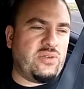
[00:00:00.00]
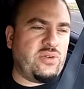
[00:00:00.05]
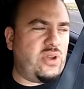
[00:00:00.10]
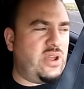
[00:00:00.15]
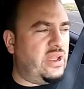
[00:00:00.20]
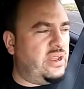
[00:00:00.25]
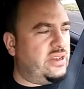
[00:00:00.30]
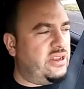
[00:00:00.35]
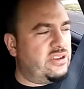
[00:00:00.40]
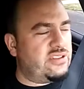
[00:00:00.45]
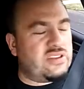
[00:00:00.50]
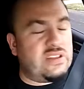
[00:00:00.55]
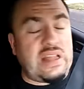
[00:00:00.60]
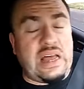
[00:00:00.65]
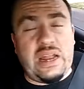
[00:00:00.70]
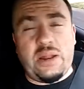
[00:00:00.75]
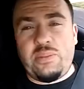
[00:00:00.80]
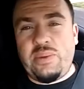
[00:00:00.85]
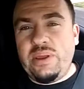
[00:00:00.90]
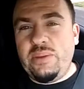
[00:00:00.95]
and there's a
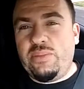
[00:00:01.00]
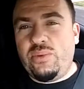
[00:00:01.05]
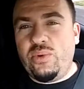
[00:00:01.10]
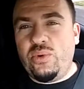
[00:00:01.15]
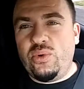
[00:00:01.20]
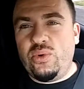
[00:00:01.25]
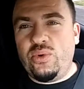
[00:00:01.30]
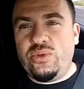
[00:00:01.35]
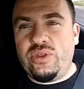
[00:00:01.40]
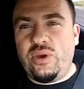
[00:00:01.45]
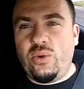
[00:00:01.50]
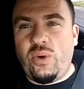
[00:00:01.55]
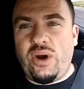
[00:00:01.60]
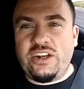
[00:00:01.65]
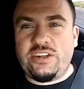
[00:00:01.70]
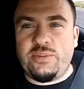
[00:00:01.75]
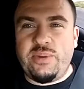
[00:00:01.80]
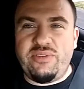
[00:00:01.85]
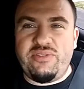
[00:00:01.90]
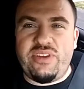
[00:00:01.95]
lot of people that
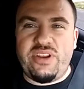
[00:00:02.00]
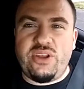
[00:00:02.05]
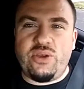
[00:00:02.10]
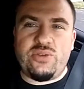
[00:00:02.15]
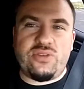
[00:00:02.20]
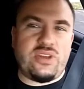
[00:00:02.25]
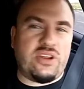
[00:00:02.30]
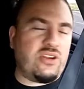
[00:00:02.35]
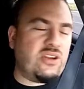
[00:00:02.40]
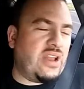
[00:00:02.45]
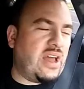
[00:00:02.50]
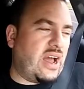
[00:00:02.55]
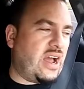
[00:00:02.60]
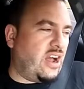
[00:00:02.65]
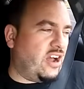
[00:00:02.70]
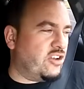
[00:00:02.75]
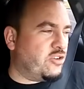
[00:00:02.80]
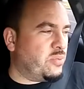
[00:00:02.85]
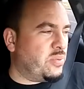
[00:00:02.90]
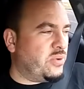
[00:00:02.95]
watch my videos that are not
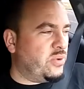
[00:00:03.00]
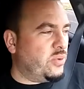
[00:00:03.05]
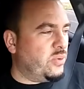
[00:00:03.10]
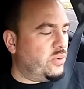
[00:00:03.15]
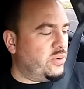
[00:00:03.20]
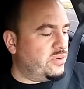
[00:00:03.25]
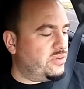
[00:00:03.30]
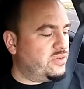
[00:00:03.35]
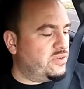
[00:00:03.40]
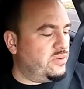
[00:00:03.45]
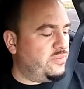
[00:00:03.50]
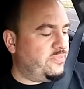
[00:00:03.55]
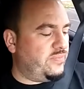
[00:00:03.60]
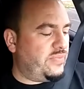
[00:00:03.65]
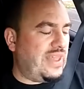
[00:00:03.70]
entrepreneurs.